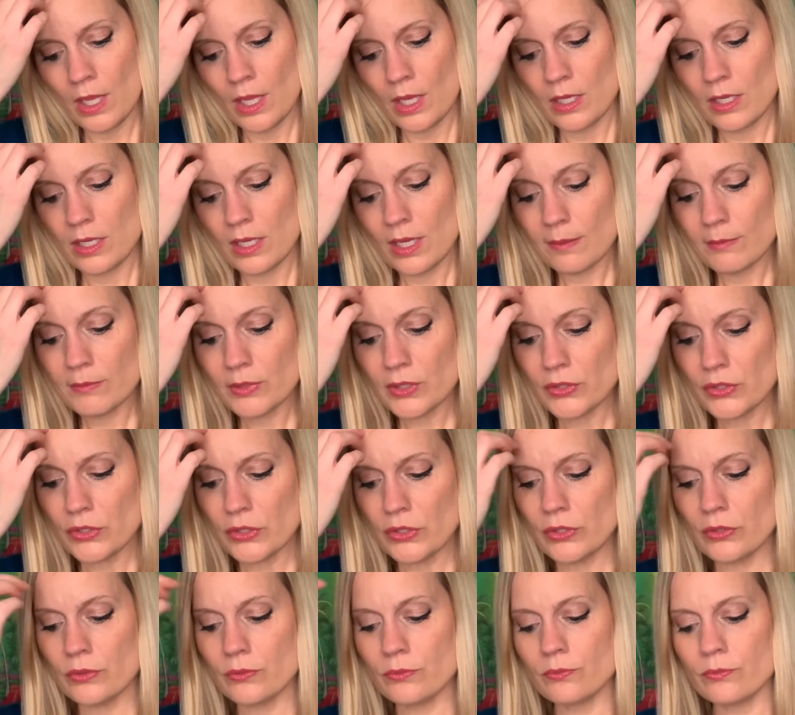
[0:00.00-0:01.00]
Number
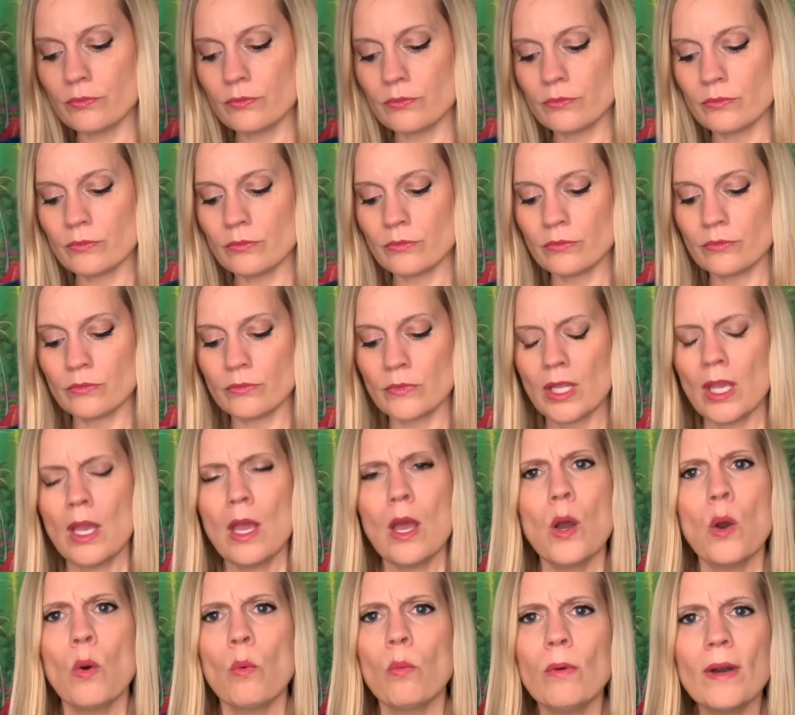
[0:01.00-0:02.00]
2,
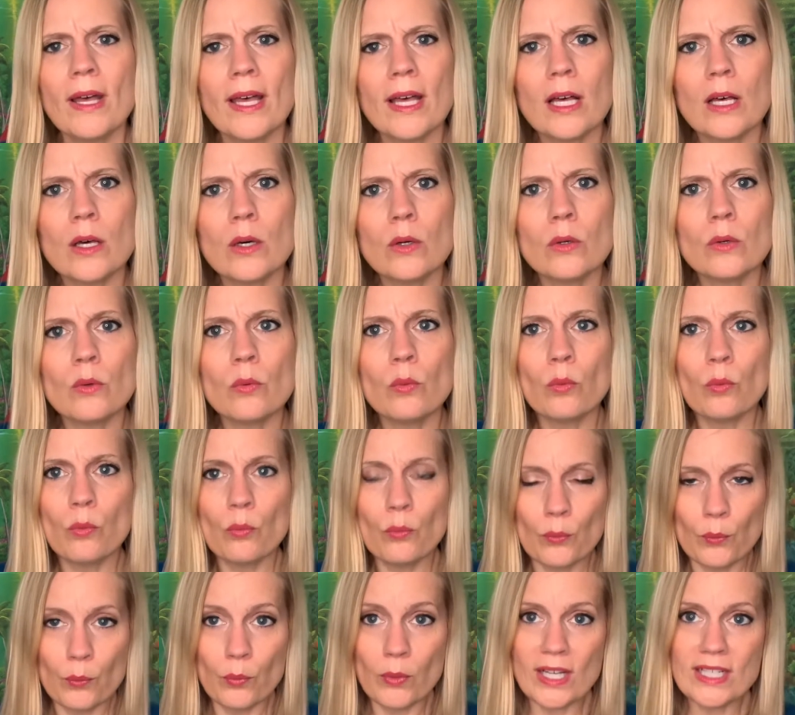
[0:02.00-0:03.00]
well,
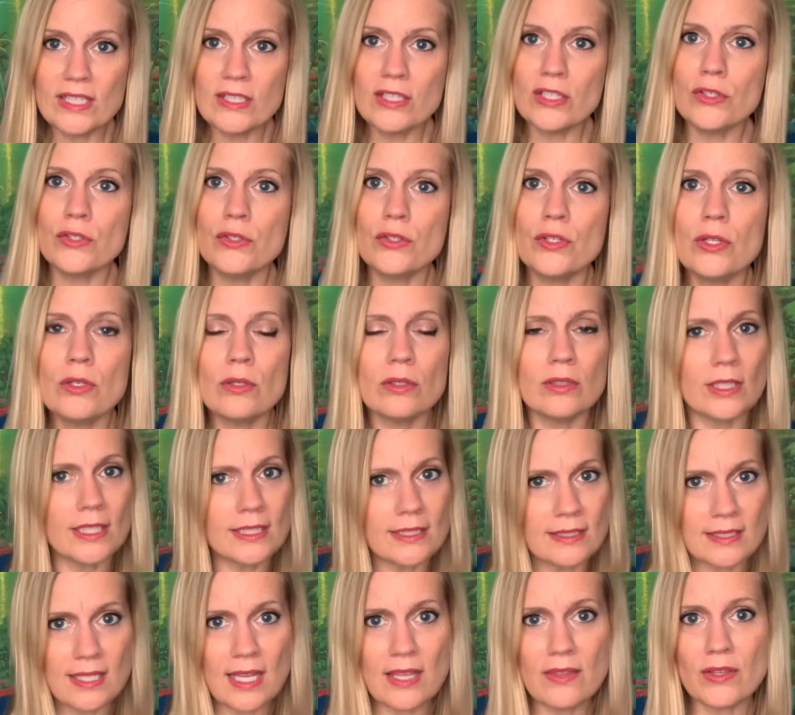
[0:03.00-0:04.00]
let's
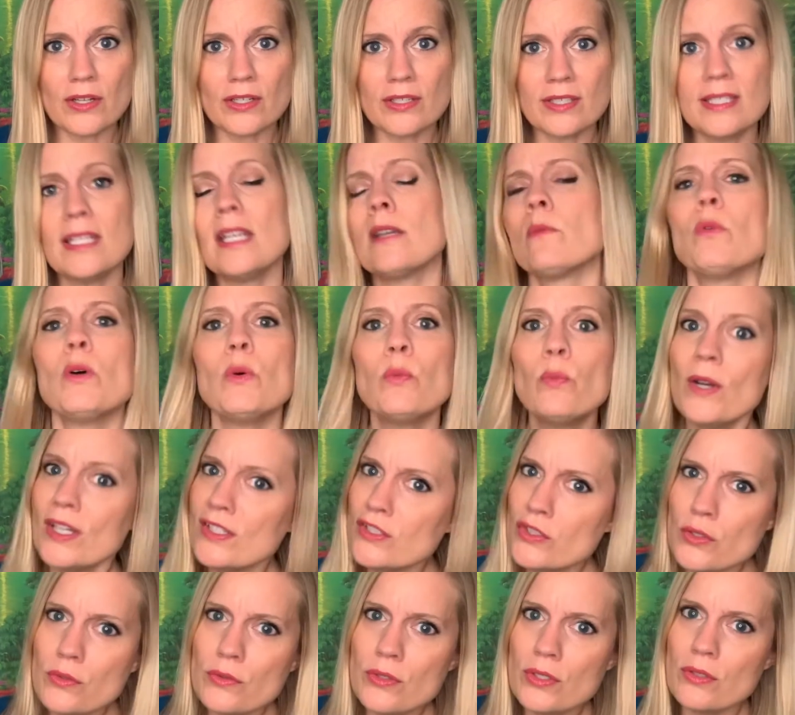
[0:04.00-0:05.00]
say they're sick. Well, what'd
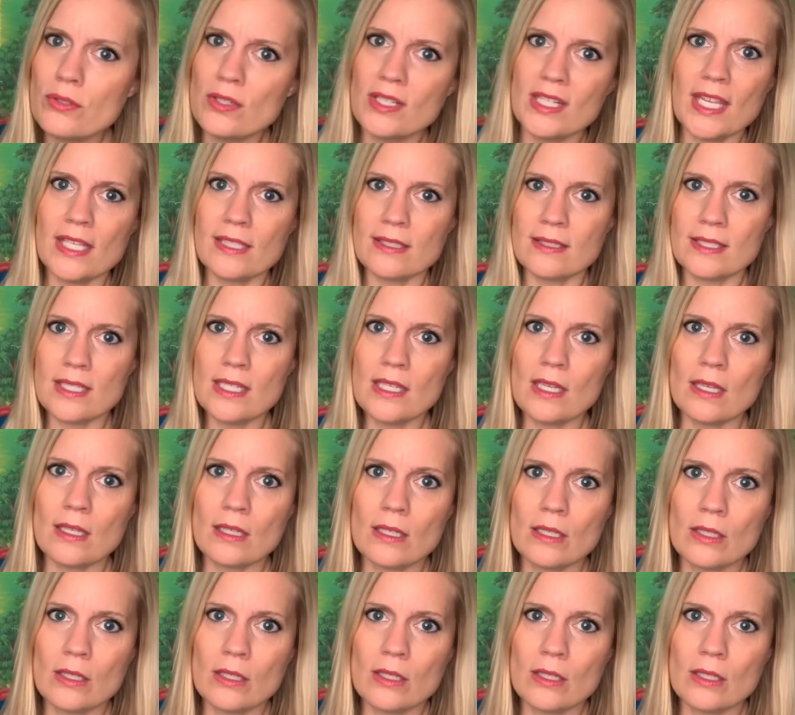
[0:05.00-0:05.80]
you do to get sick?